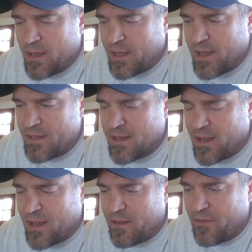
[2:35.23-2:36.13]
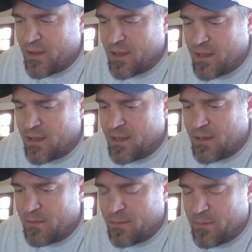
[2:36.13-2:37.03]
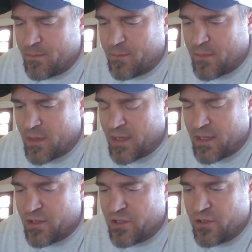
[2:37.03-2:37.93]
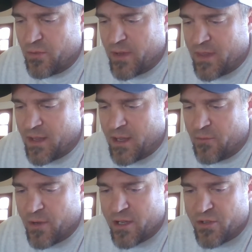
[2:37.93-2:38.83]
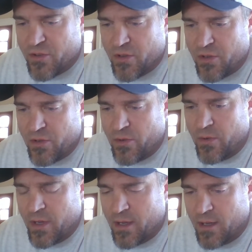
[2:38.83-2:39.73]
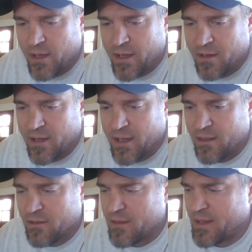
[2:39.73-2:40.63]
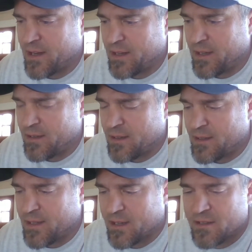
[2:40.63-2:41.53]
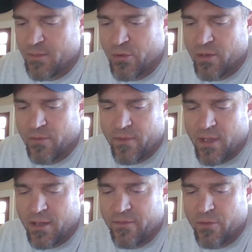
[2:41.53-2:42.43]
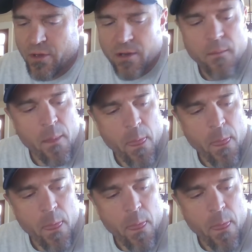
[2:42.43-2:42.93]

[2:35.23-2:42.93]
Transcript: Yes, I have an issue with a run-true air handler that I need tech support for.